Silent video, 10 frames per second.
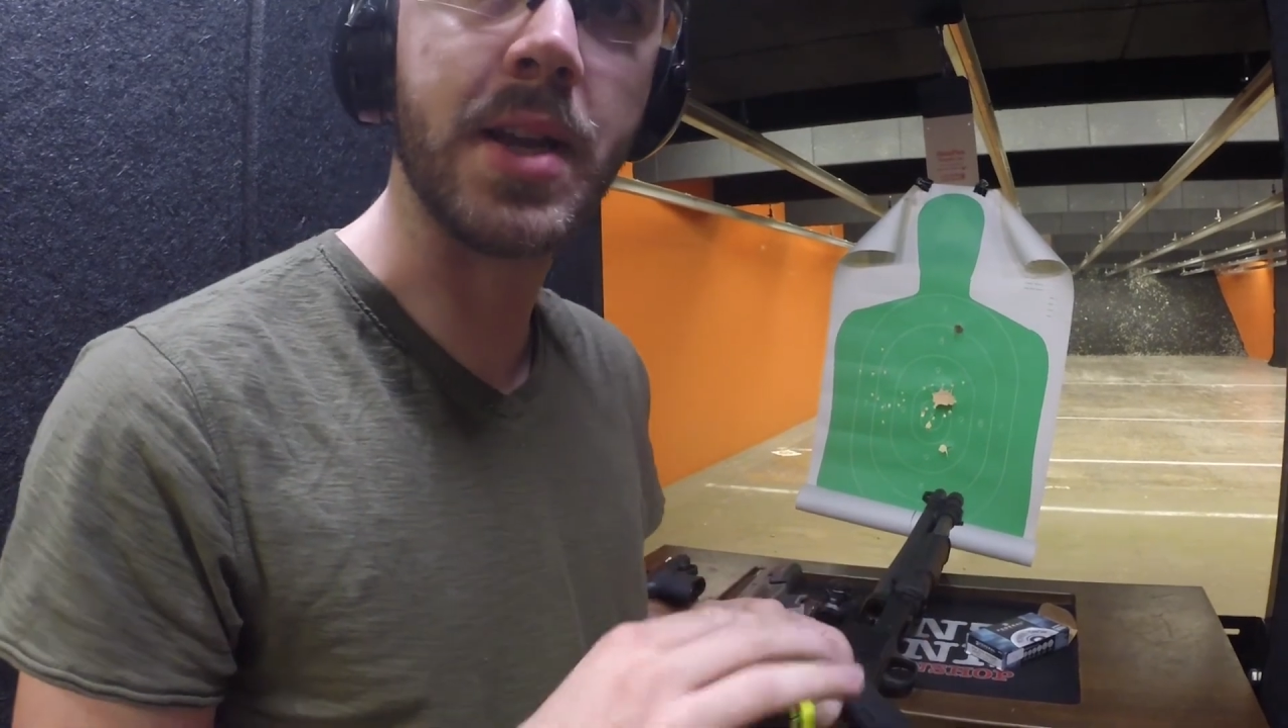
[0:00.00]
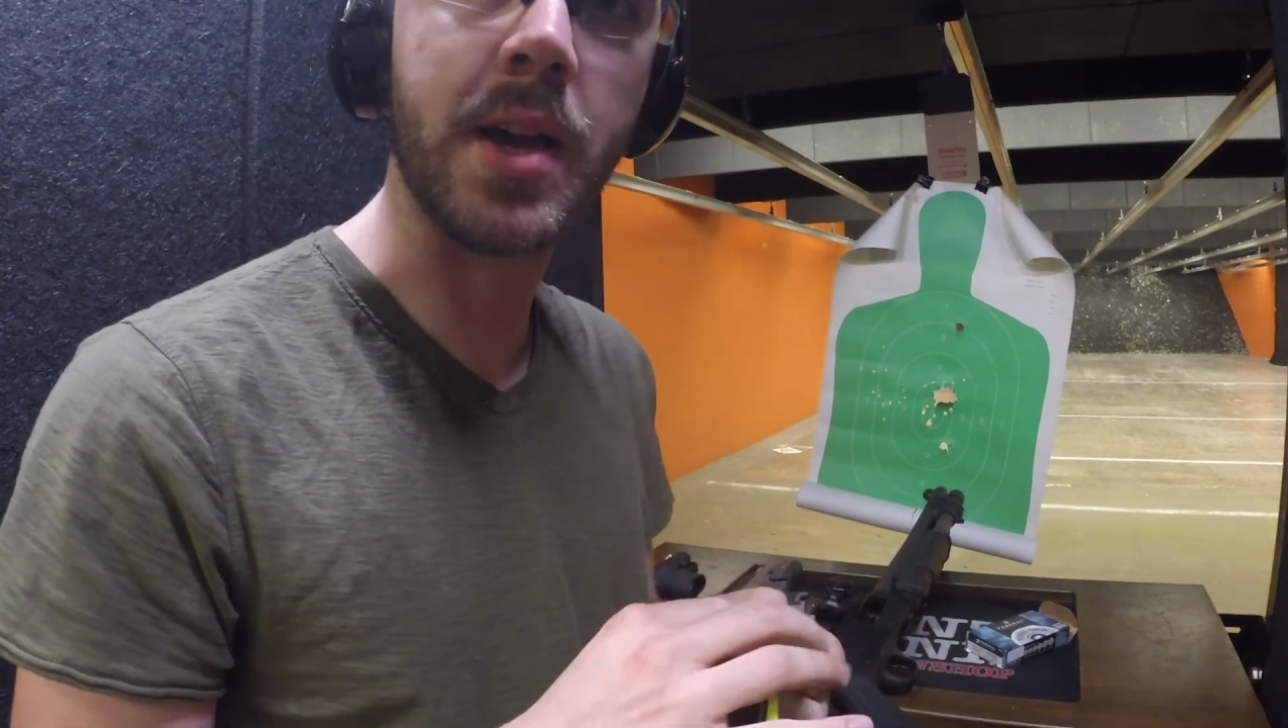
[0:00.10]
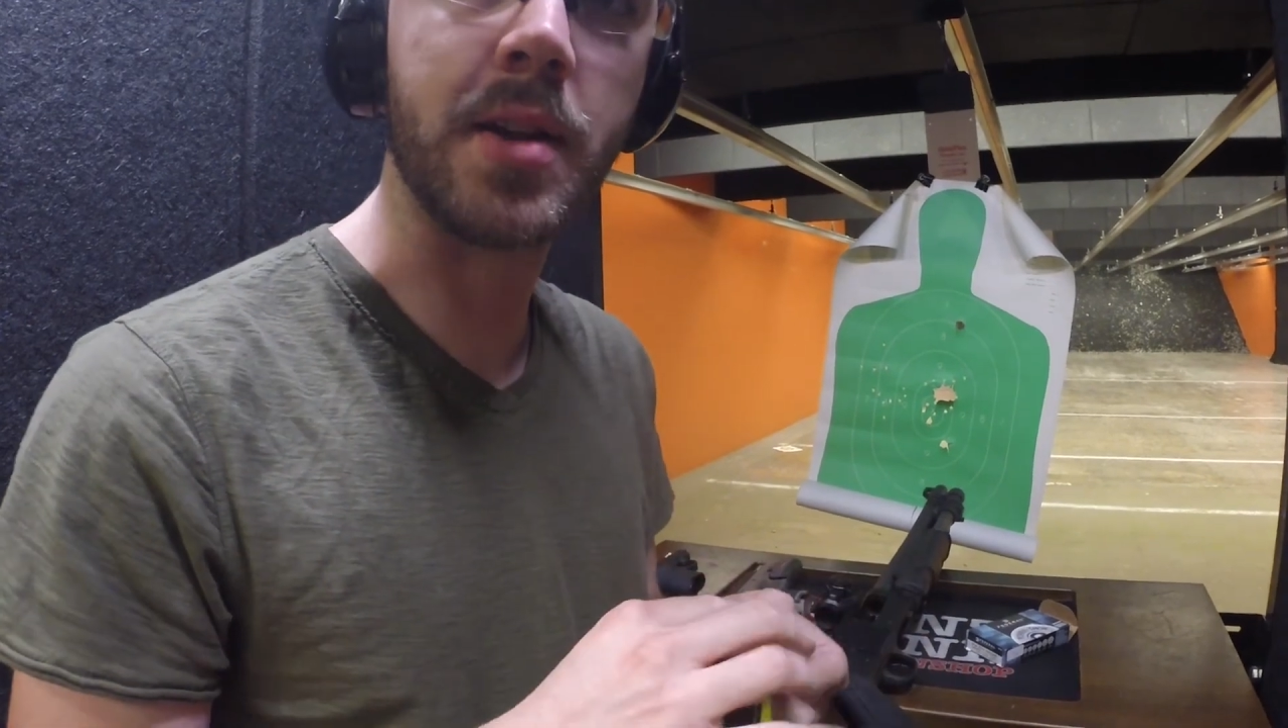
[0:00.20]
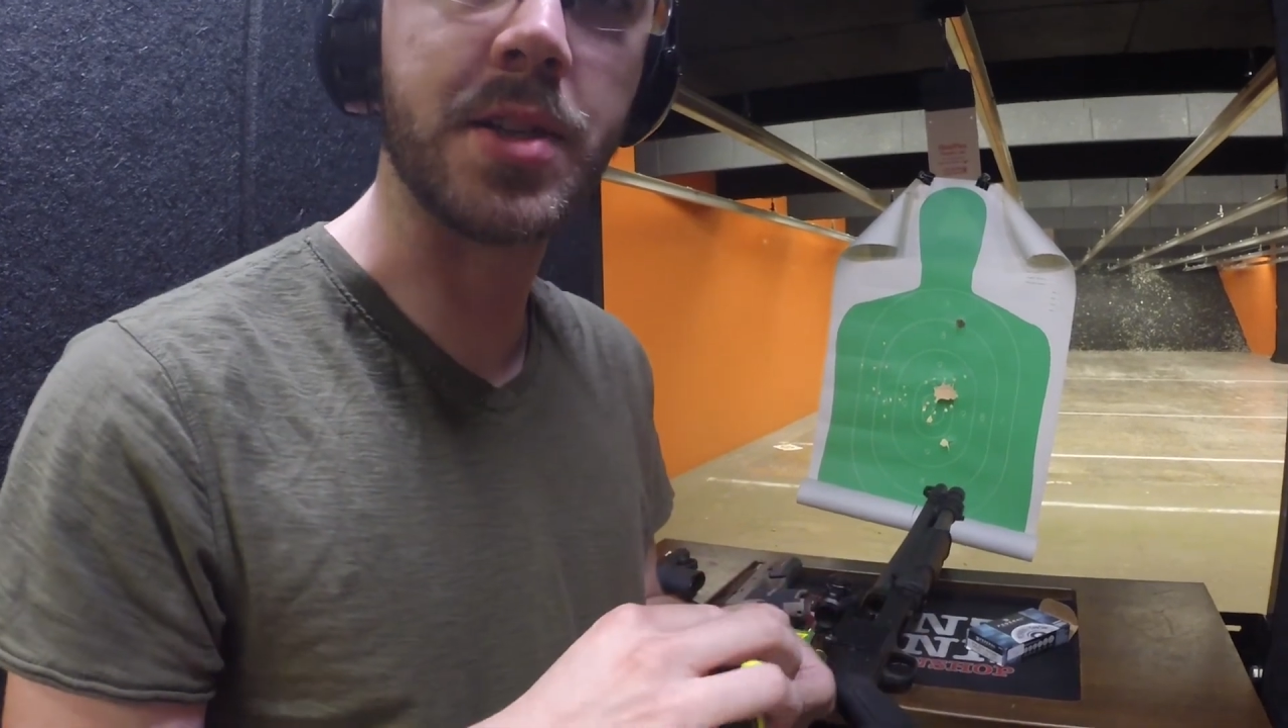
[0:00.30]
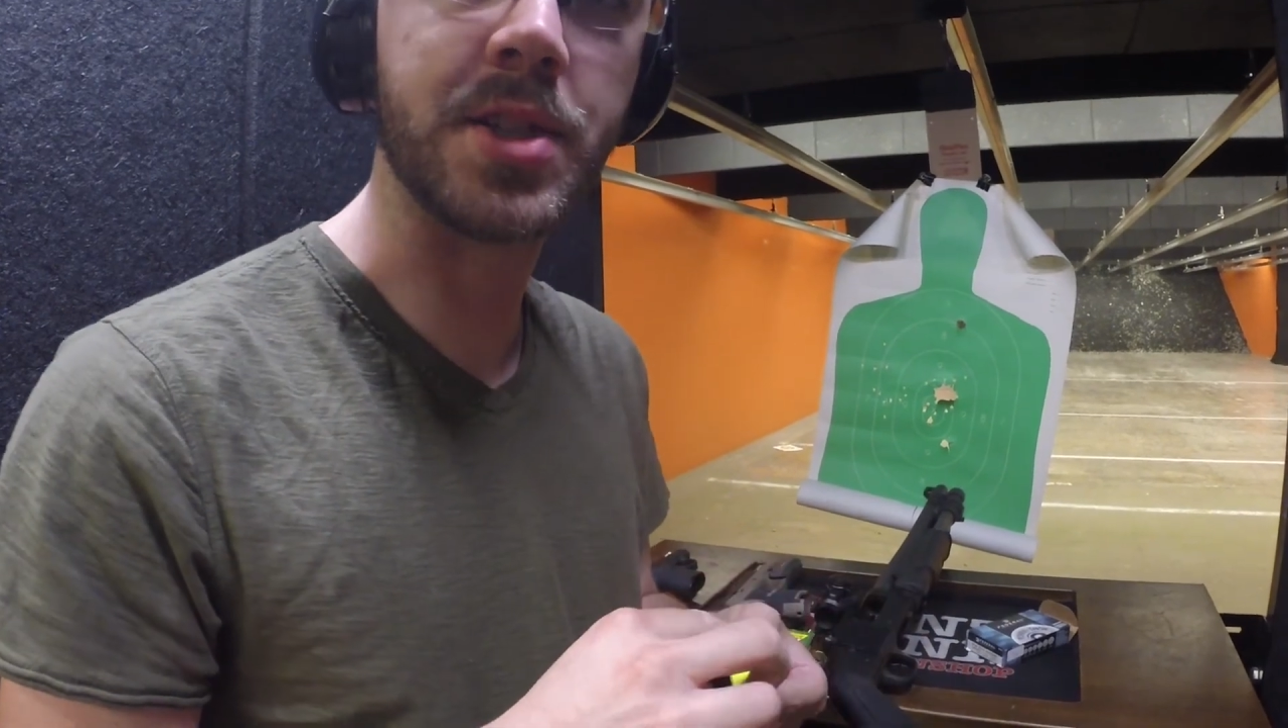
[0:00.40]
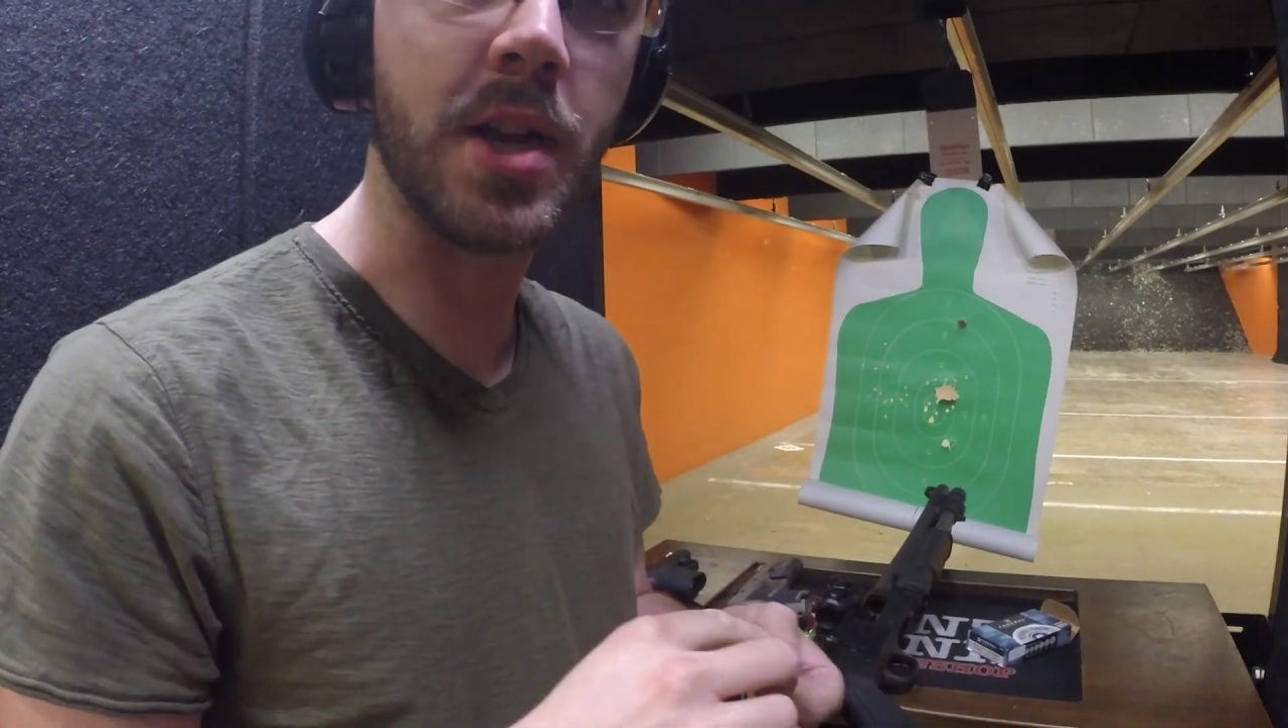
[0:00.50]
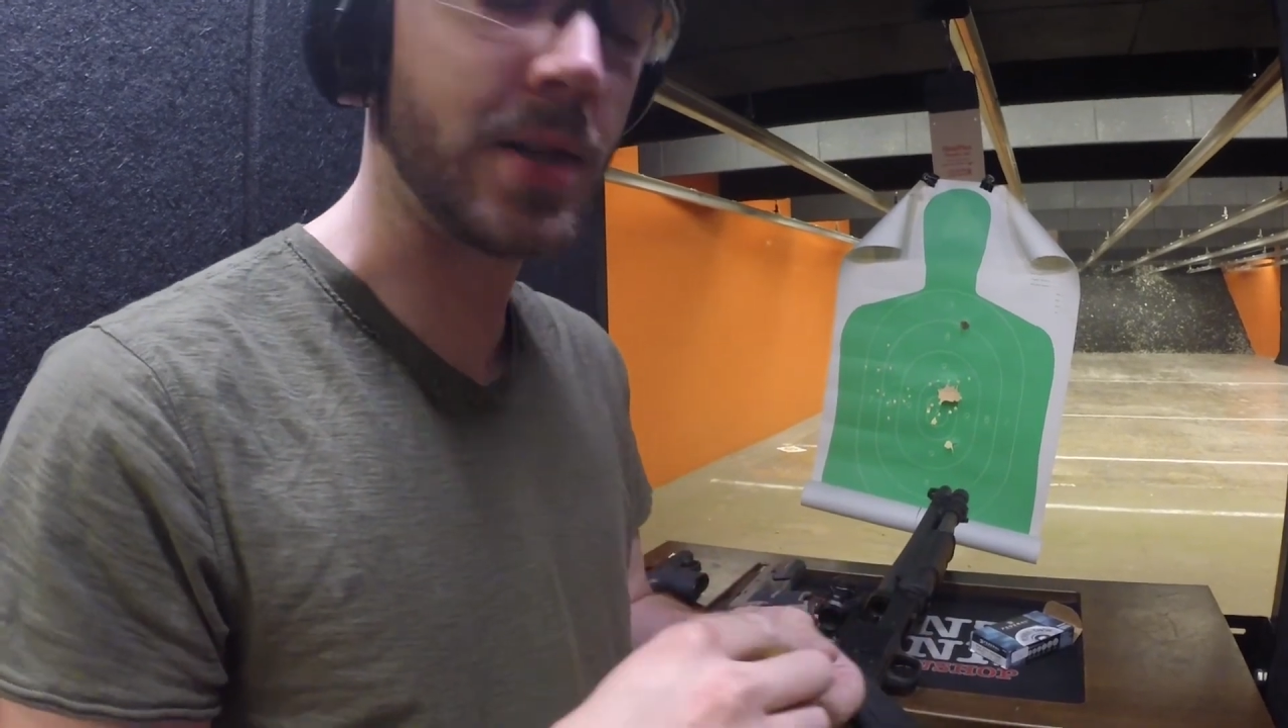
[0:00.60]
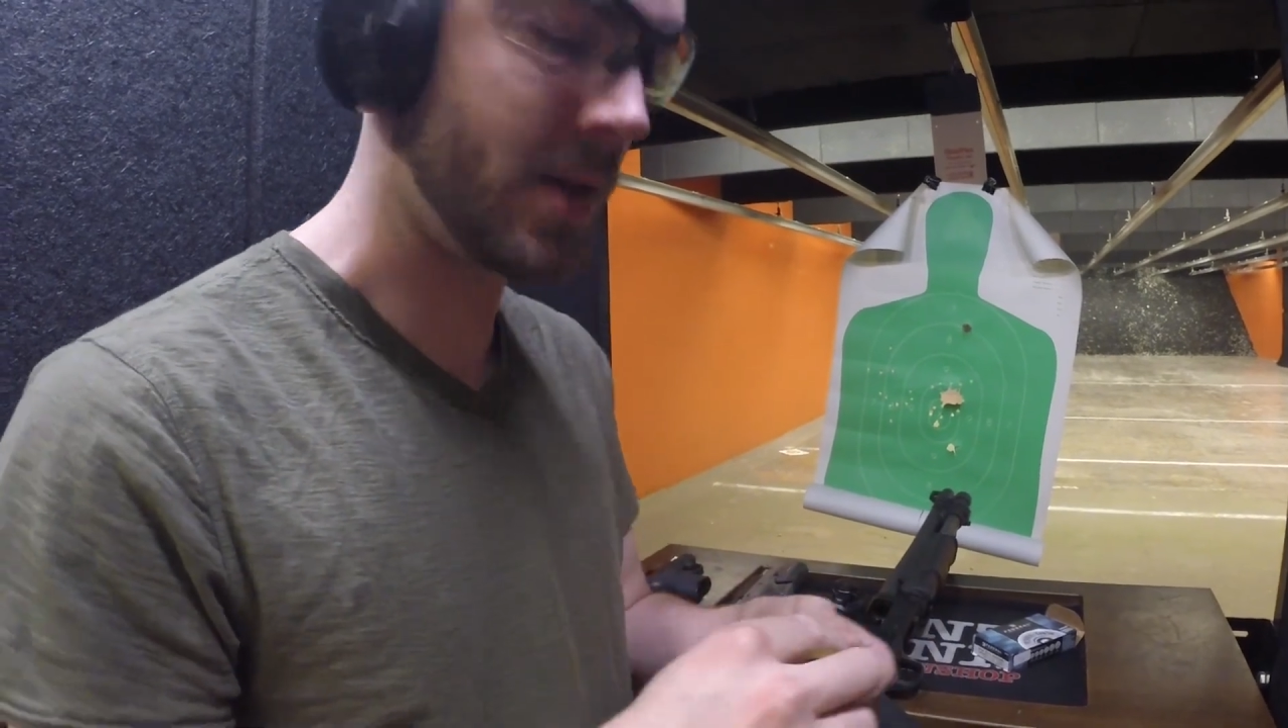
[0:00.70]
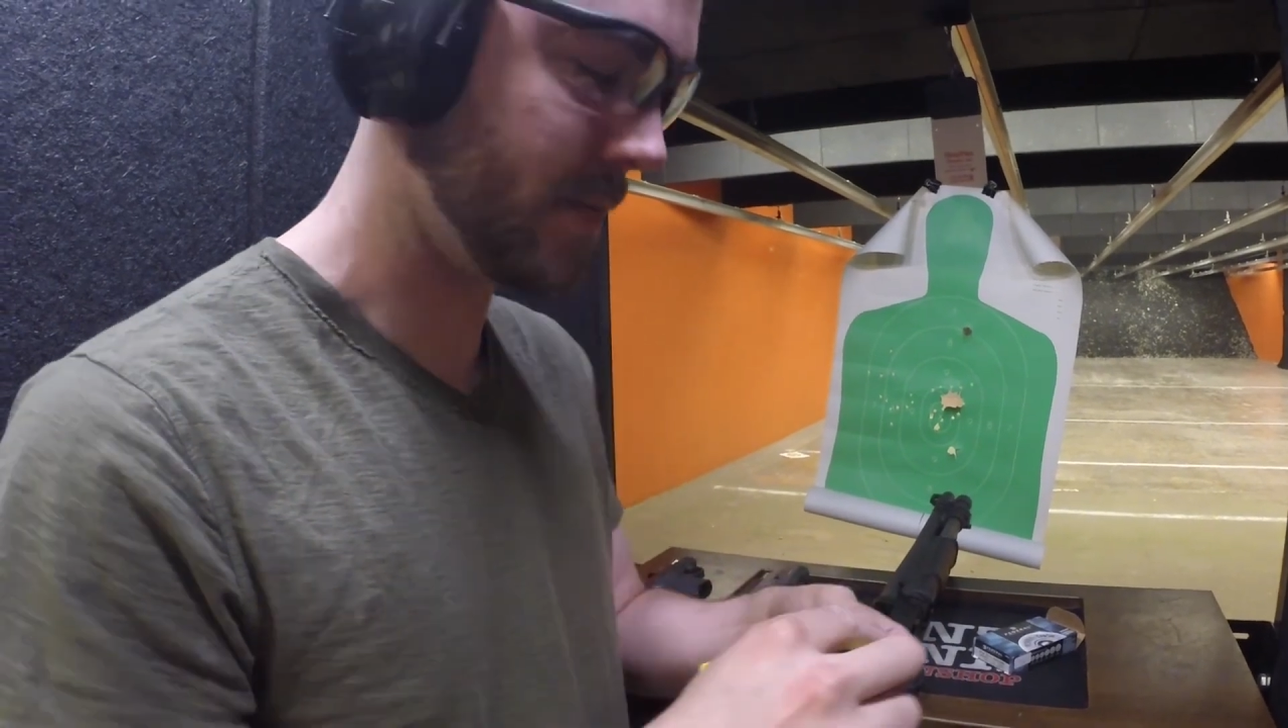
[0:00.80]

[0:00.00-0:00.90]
dot on a shotgun.